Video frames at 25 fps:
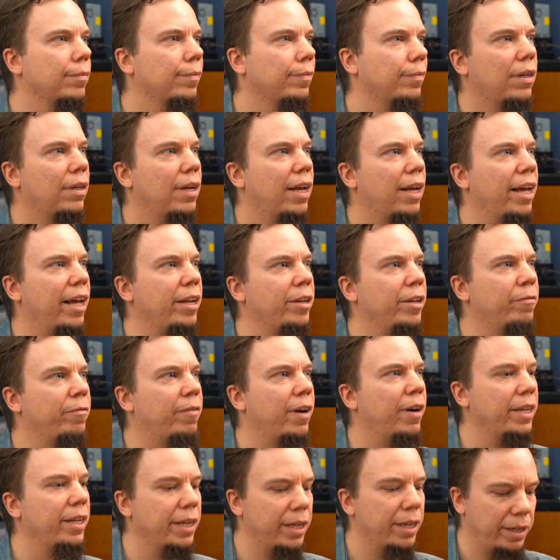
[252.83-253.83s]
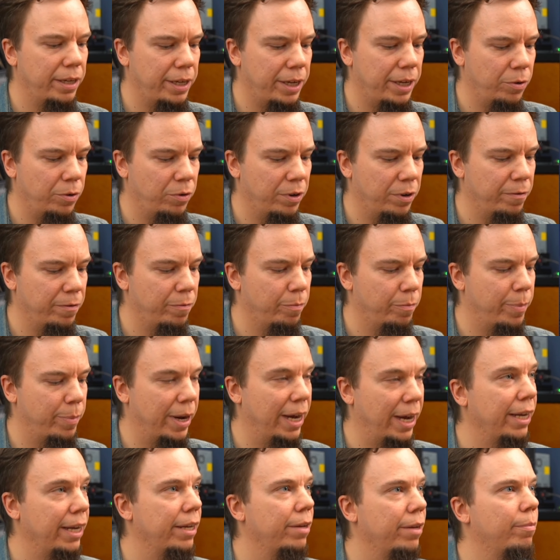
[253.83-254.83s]
And finally, with
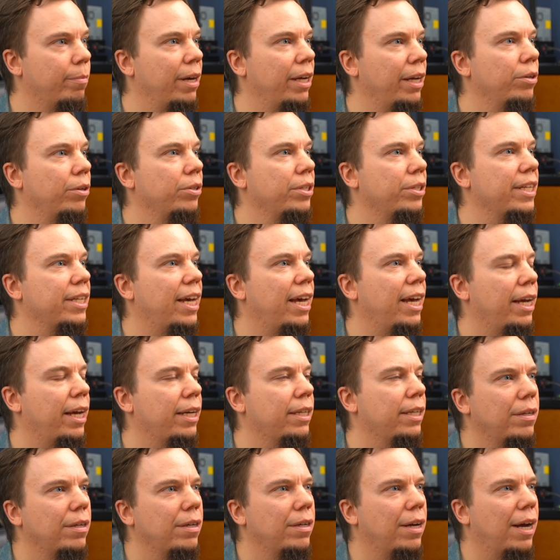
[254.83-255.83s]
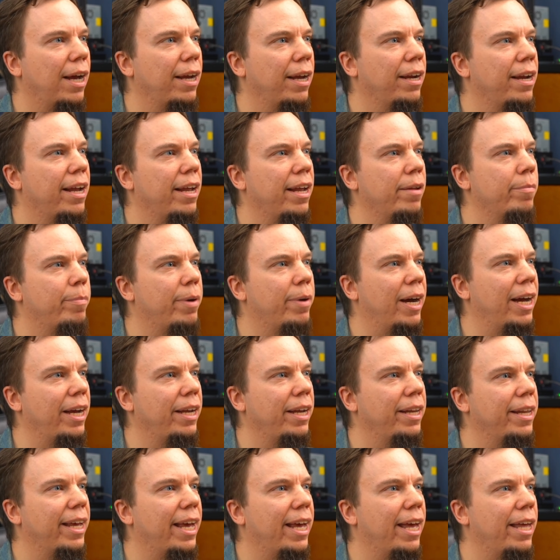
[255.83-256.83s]
bind -x, I can bind
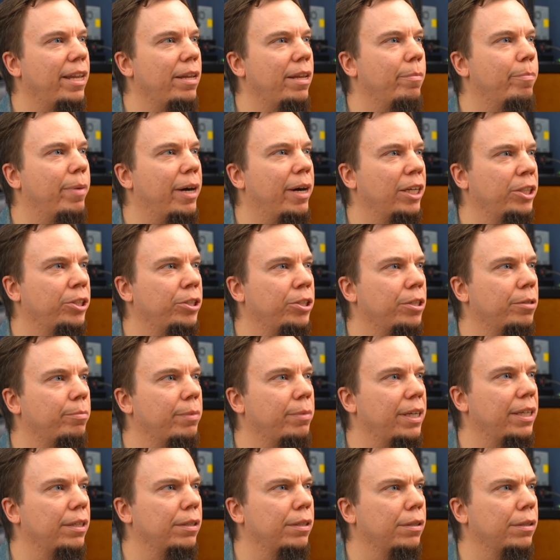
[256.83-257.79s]
any bash command.